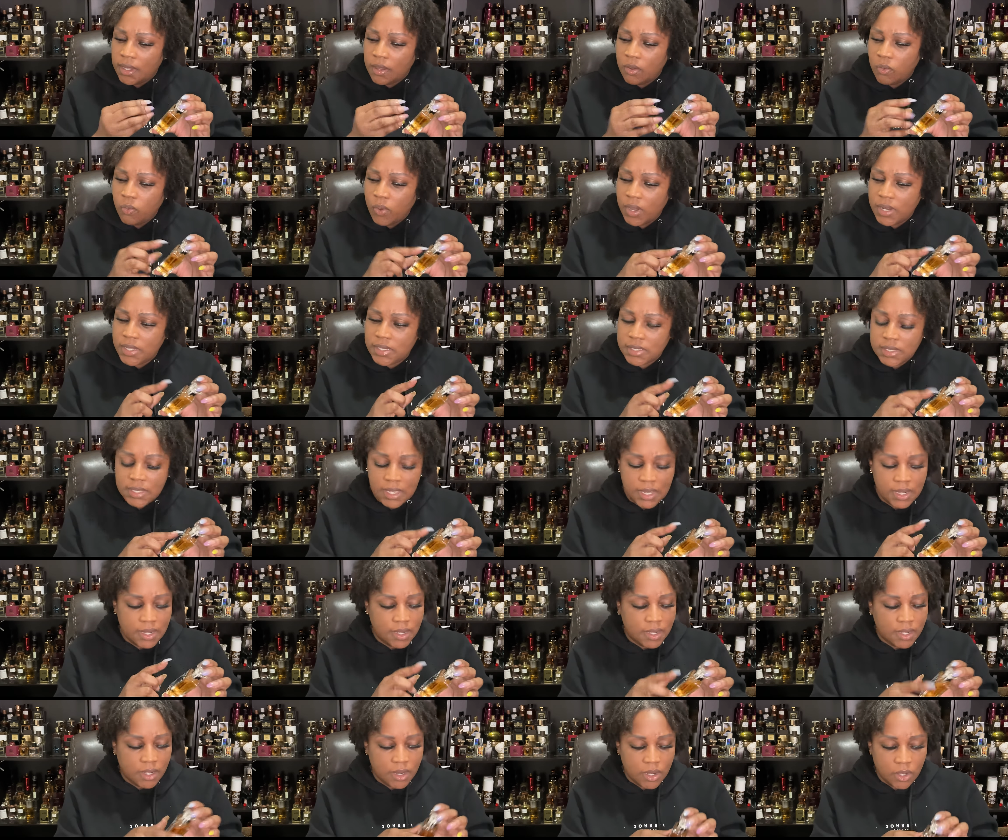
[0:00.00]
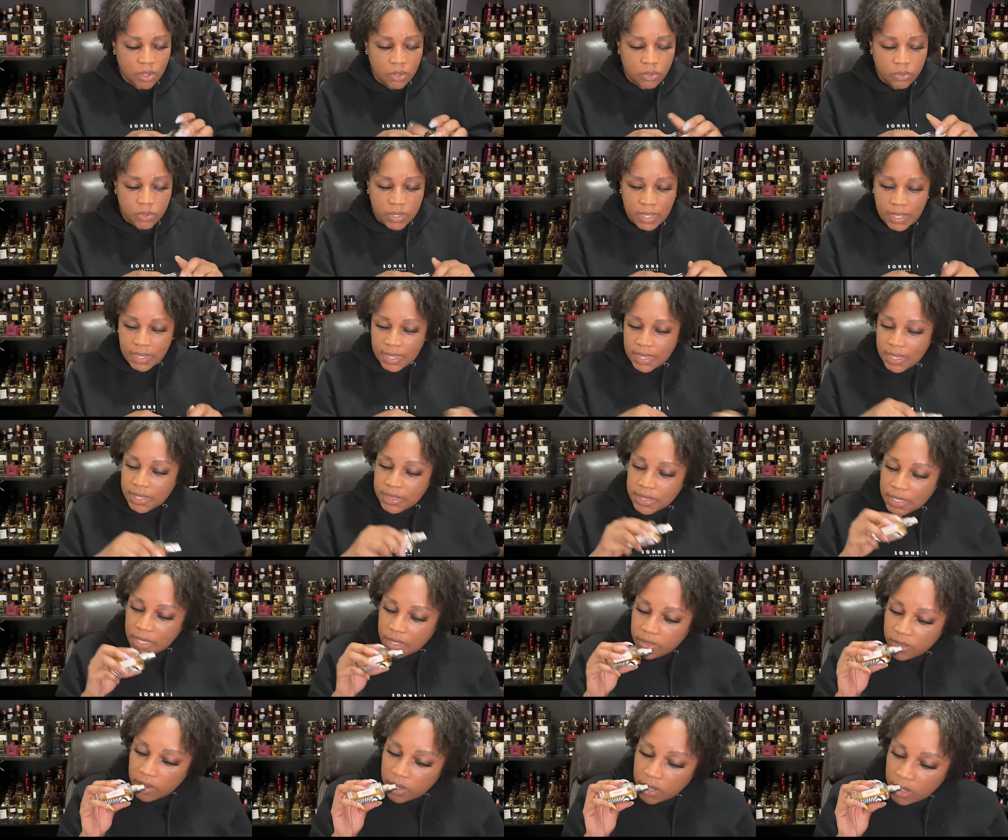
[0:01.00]
what is that note? I can't
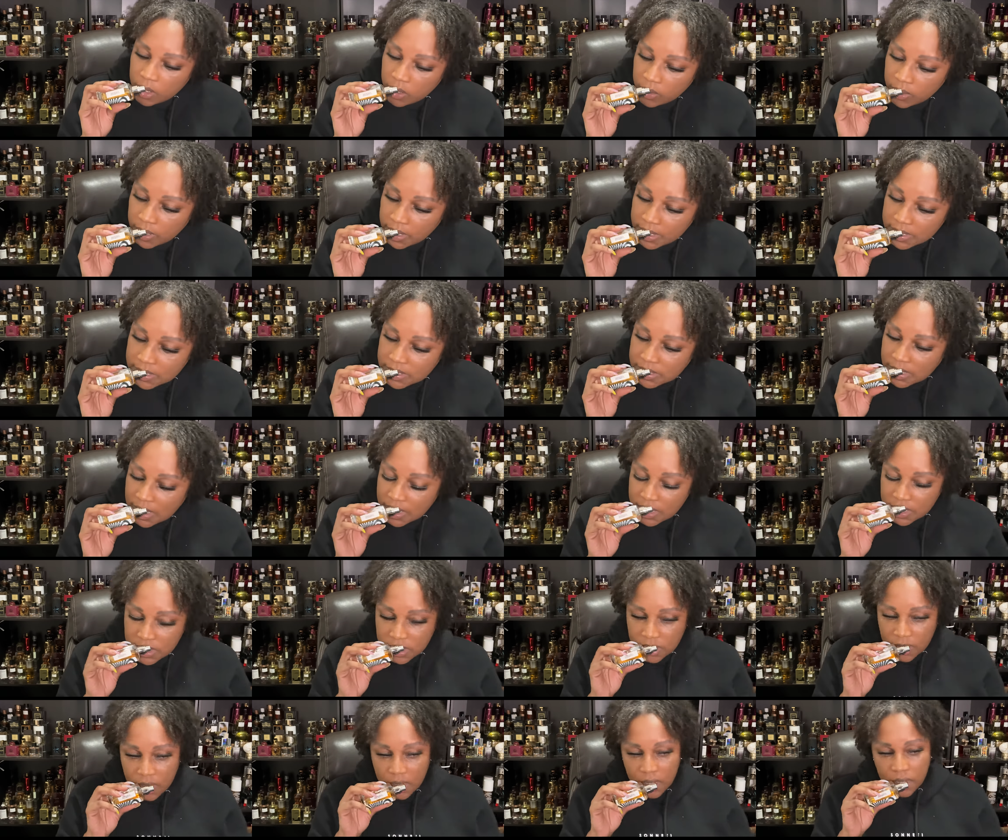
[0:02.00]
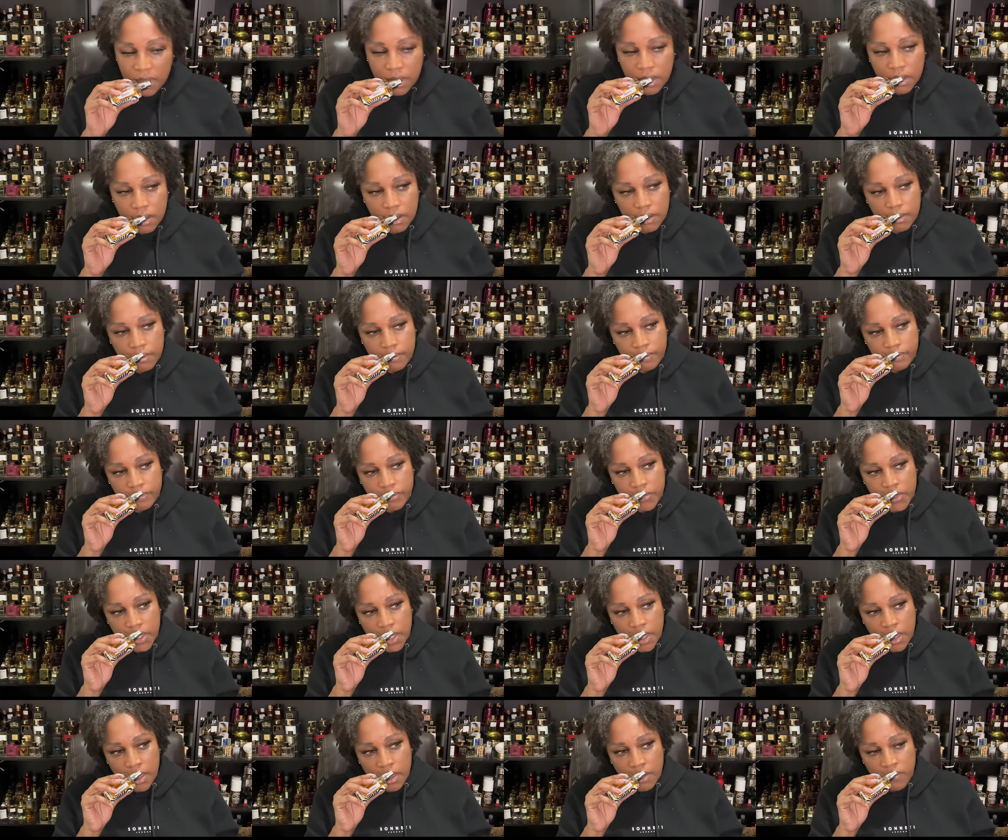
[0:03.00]
think of the note. It said it's um,
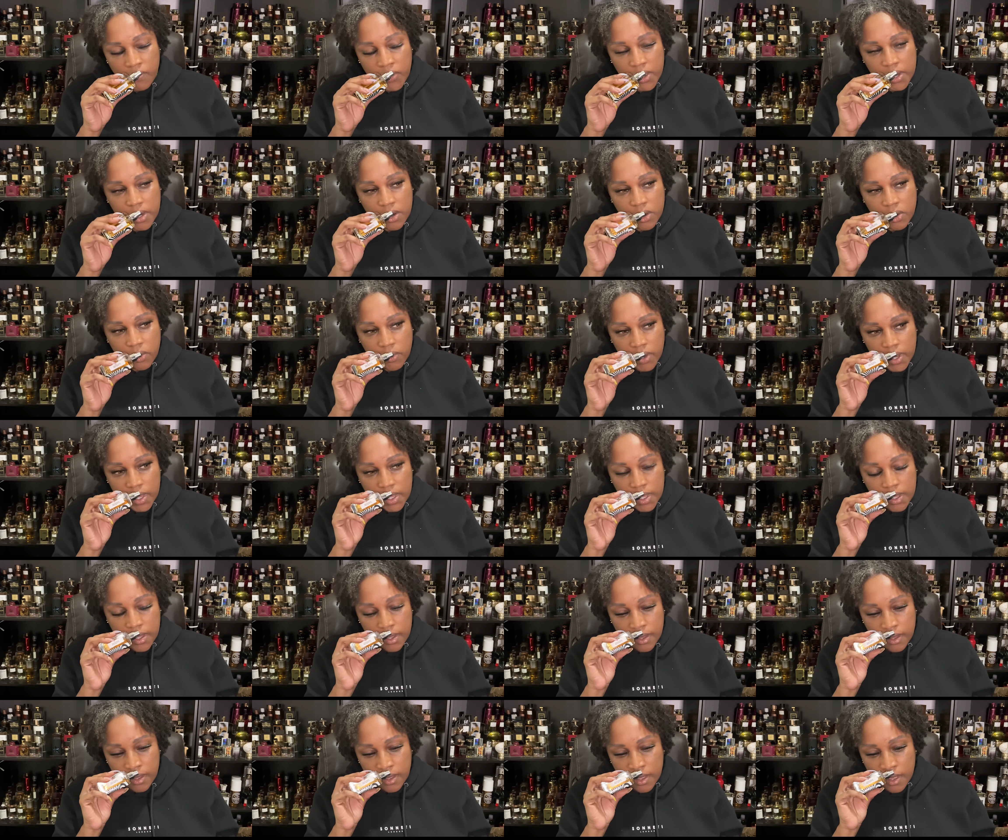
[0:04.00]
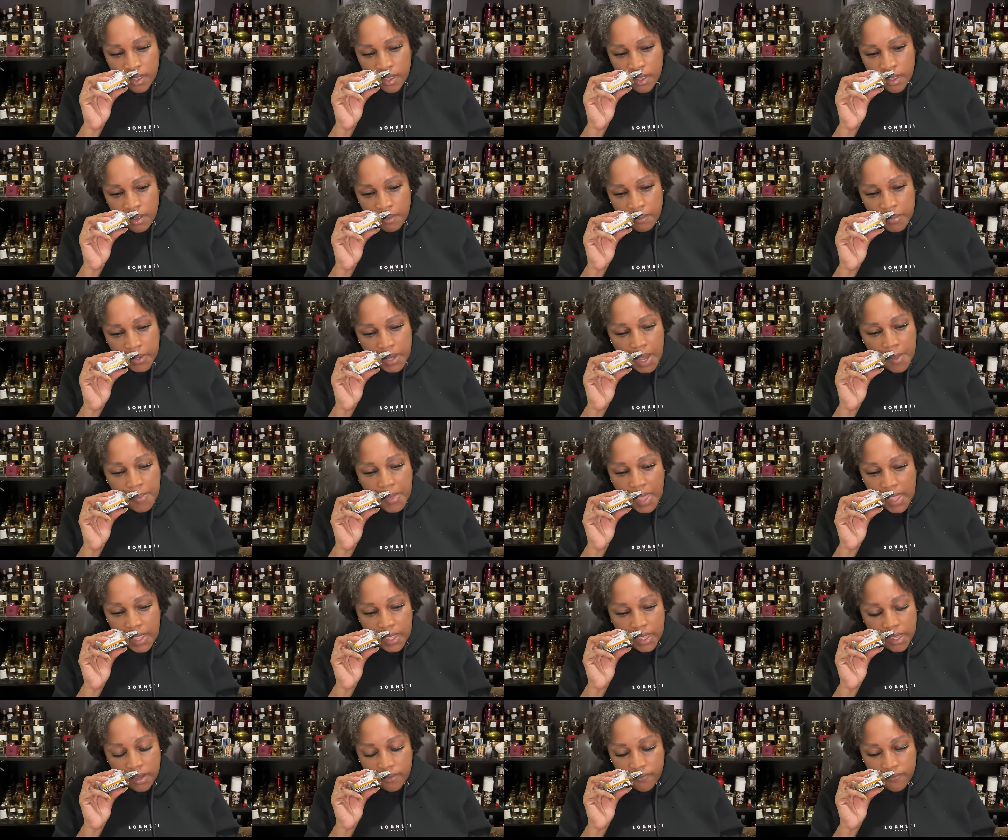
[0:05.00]
fenugreek, but I'm
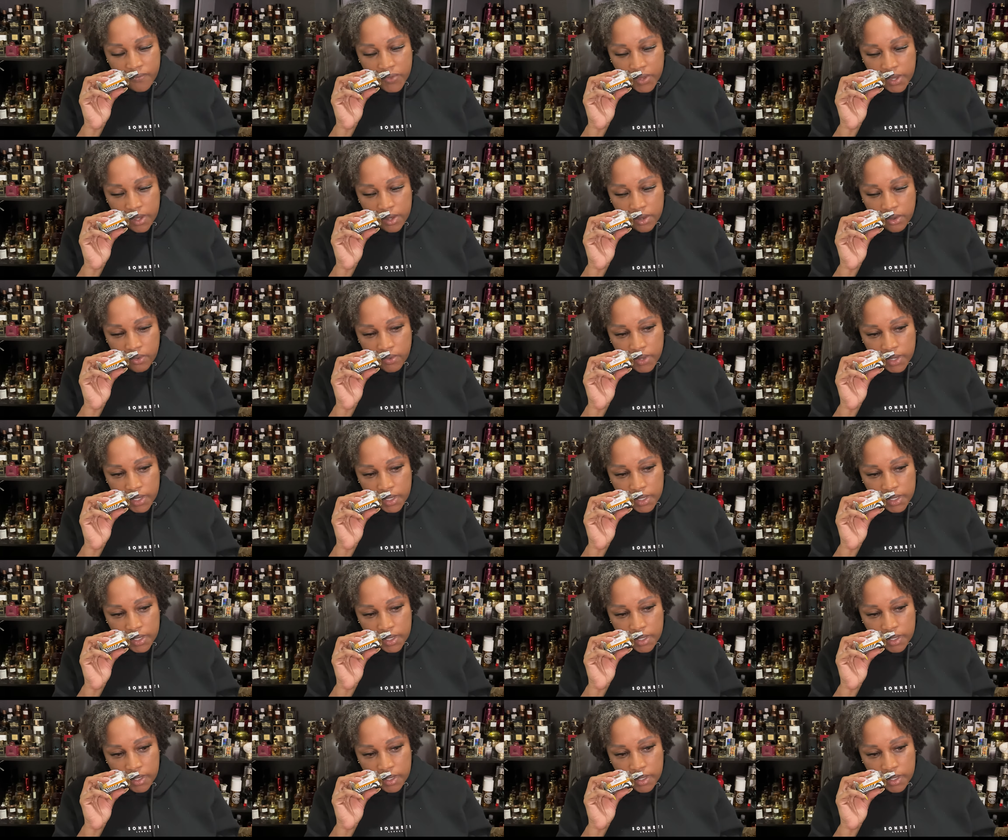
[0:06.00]
not getting fenugreek.